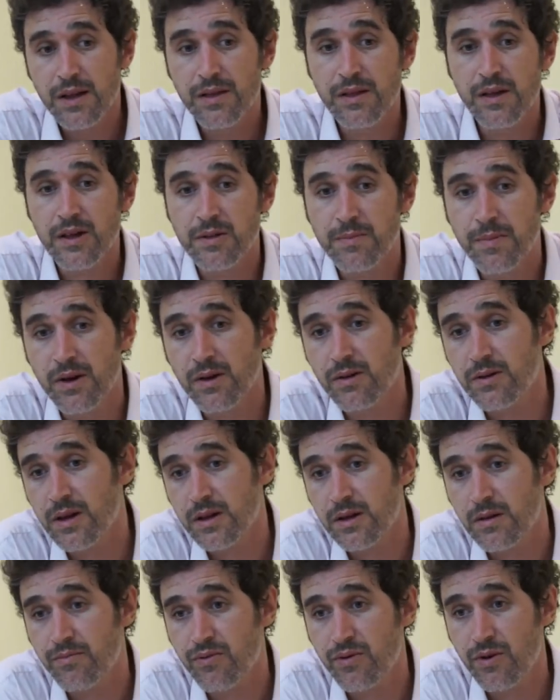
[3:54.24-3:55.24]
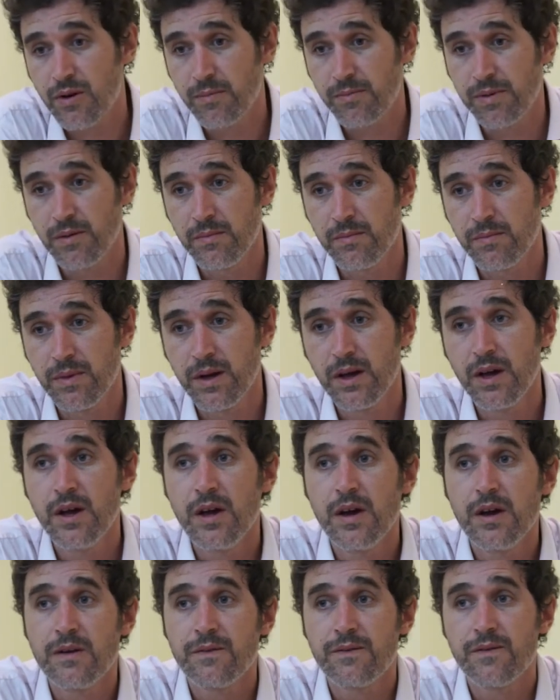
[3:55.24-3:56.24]
this poses a problem
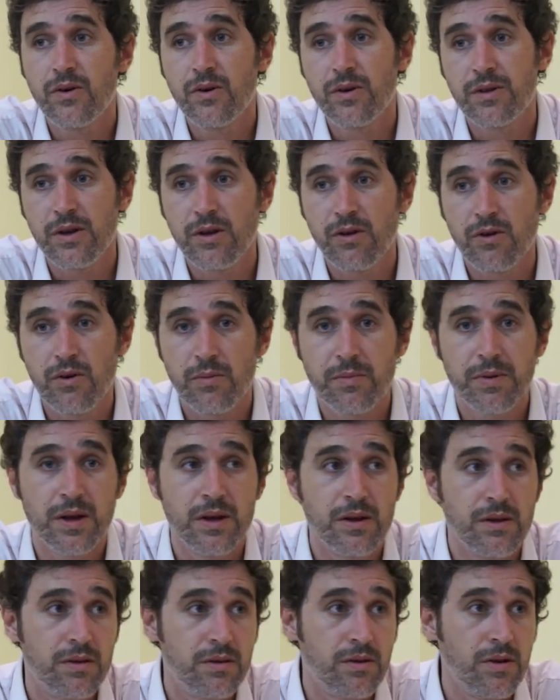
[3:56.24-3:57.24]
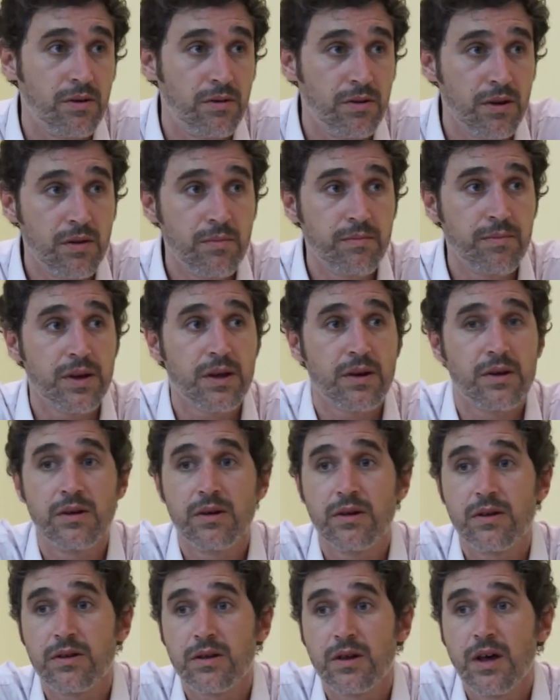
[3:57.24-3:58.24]
for the European Union
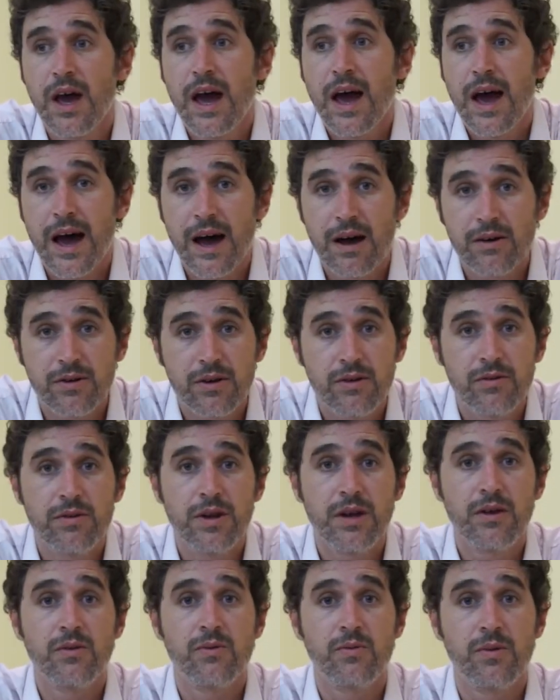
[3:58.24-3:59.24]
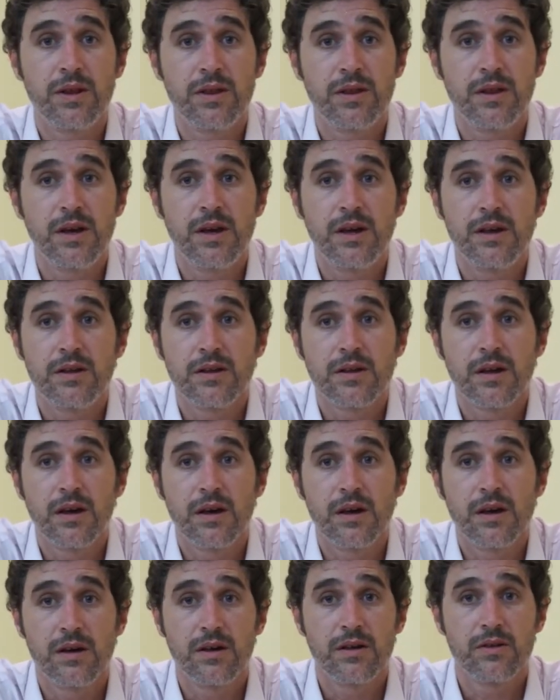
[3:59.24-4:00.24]
because how do you deal with these
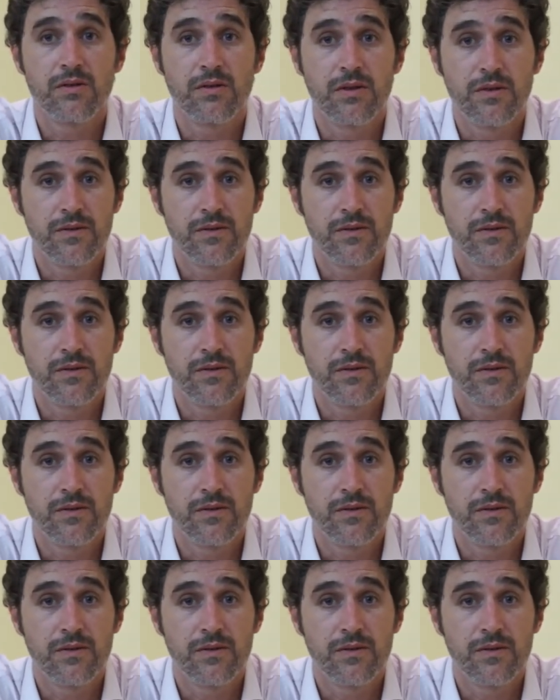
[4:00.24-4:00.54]
uh, sort